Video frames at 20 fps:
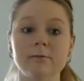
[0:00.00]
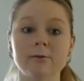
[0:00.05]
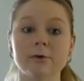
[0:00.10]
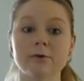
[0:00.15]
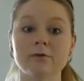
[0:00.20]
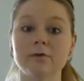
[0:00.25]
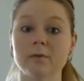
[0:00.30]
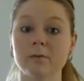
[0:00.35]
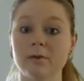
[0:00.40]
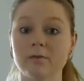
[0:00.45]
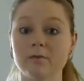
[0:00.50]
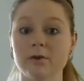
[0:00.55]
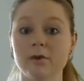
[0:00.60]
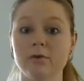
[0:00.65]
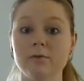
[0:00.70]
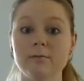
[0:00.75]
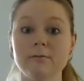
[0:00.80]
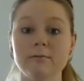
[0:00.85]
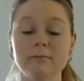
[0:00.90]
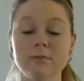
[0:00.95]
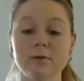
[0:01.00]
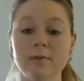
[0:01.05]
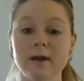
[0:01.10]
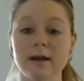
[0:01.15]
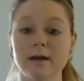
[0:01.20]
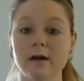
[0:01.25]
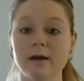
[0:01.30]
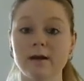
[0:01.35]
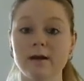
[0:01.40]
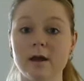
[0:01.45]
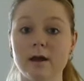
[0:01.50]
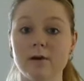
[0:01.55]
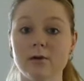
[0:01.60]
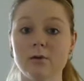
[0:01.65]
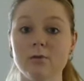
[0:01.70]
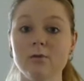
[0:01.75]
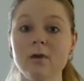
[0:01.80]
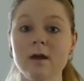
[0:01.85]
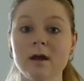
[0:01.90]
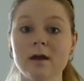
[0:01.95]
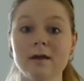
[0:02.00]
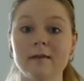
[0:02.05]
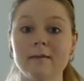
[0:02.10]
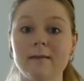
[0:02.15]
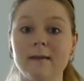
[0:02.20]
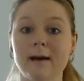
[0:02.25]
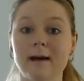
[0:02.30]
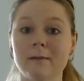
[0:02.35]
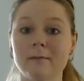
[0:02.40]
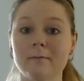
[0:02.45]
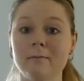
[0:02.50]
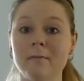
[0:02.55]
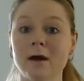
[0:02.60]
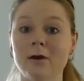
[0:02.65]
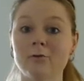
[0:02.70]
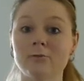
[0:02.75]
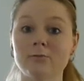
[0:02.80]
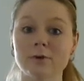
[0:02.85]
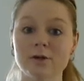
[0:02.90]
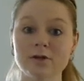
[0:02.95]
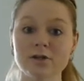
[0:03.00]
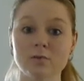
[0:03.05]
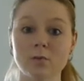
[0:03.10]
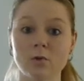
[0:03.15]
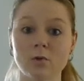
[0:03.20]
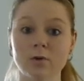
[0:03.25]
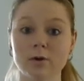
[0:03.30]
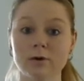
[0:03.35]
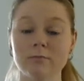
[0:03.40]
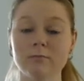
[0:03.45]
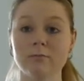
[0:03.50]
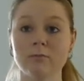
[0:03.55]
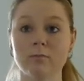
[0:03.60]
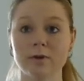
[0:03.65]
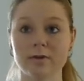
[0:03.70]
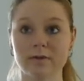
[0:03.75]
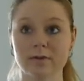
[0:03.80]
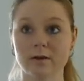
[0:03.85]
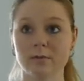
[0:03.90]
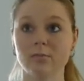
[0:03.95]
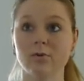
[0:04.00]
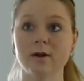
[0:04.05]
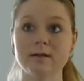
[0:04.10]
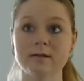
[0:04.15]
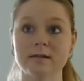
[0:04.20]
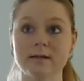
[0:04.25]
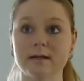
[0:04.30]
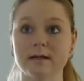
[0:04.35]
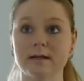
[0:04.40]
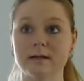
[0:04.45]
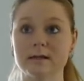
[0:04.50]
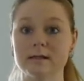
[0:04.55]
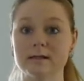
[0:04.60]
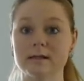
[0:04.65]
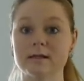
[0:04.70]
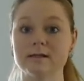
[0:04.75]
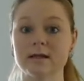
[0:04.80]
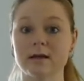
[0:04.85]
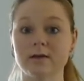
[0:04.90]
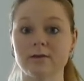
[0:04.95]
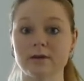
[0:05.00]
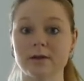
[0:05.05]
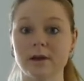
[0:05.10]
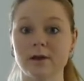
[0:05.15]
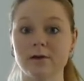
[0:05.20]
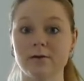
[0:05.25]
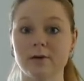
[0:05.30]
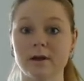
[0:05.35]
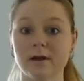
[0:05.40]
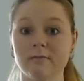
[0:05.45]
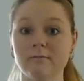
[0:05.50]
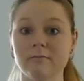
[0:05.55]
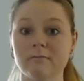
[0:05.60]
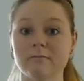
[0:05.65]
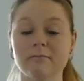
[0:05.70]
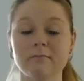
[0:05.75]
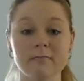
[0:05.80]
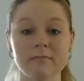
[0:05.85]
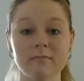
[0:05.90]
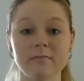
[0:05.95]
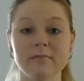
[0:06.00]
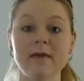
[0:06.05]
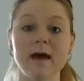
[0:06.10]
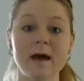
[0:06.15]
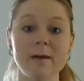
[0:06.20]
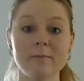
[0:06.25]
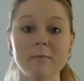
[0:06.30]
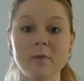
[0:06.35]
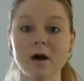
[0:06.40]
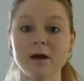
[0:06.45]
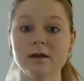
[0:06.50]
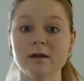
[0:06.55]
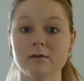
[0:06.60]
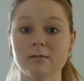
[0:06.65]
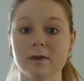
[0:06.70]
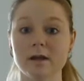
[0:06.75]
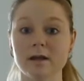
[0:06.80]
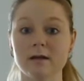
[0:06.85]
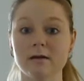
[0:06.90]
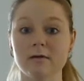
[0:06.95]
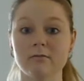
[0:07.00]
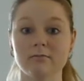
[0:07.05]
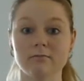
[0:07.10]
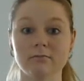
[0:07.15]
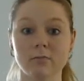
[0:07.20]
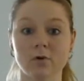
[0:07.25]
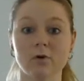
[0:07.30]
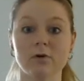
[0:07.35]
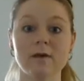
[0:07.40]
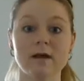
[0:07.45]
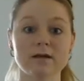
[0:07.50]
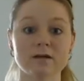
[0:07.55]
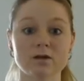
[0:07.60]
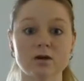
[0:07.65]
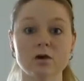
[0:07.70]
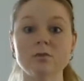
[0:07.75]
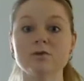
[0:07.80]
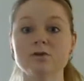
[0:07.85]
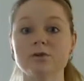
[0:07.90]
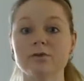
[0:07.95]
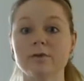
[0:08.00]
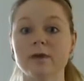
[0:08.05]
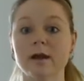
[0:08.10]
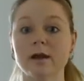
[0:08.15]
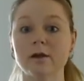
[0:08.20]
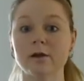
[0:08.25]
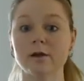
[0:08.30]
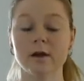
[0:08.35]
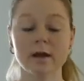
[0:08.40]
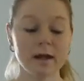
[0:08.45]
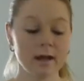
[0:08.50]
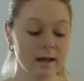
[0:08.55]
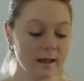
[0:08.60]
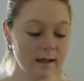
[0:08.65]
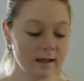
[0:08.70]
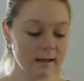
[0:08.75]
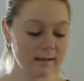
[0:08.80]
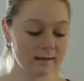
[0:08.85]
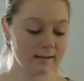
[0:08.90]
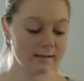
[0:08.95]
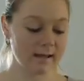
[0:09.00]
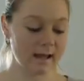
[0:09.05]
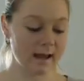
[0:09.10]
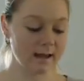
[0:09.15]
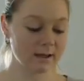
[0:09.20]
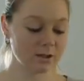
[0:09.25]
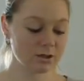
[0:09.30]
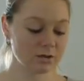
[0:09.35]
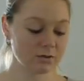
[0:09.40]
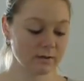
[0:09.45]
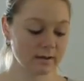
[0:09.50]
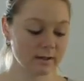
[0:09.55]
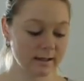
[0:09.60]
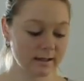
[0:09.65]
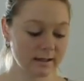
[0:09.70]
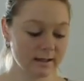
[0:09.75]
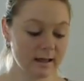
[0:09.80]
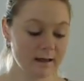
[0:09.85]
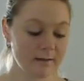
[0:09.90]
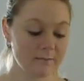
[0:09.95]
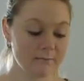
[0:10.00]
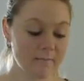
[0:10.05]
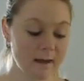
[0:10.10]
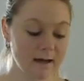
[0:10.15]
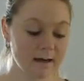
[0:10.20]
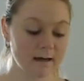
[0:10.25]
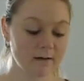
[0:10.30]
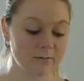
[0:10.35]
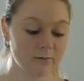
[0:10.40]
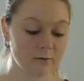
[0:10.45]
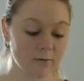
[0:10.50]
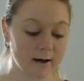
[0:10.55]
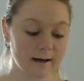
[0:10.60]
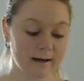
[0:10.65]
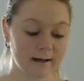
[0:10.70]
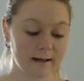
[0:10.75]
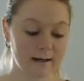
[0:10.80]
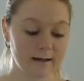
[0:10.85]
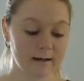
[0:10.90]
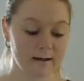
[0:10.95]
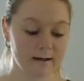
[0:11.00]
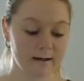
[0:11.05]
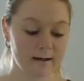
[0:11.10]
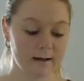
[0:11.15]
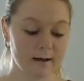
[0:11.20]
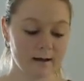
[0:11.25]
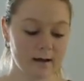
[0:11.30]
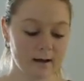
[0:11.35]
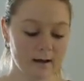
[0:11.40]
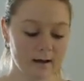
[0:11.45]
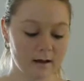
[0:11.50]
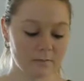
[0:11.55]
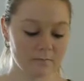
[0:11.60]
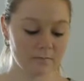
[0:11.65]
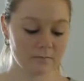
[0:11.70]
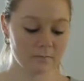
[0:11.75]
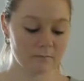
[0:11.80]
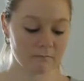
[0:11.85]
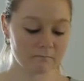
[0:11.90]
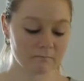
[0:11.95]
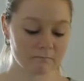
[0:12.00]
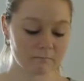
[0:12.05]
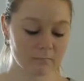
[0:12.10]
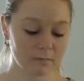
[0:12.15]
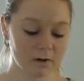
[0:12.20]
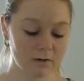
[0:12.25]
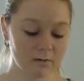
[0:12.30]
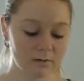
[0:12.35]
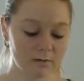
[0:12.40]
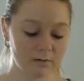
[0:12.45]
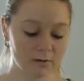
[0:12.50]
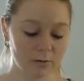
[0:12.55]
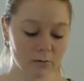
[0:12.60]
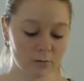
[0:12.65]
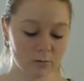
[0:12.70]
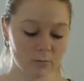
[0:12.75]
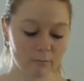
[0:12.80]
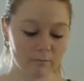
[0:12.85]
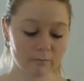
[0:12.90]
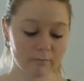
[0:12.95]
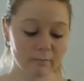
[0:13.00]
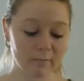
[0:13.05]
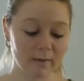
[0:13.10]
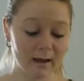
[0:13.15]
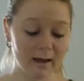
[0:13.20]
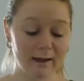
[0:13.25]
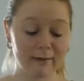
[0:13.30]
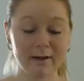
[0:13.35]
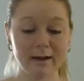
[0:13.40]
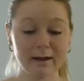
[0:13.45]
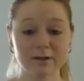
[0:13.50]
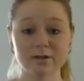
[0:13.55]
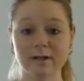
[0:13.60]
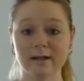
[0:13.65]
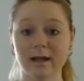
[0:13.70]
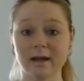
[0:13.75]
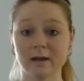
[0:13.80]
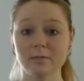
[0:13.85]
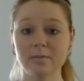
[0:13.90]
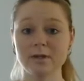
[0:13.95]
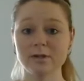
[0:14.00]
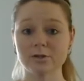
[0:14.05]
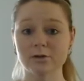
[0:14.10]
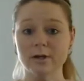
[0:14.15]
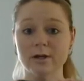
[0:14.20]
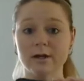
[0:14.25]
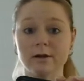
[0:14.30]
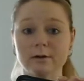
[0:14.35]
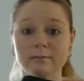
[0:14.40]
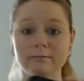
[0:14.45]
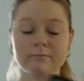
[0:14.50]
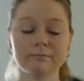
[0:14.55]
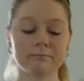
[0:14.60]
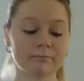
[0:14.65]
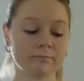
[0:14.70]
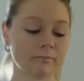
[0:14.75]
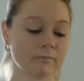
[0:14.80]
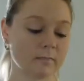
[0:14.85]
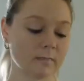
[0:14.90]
For some of you, you may not know, Mount Rushmore with the presidents in South Dakota, that monument or that sculpture there is actually made of granite. Um, so I've actually got a picture here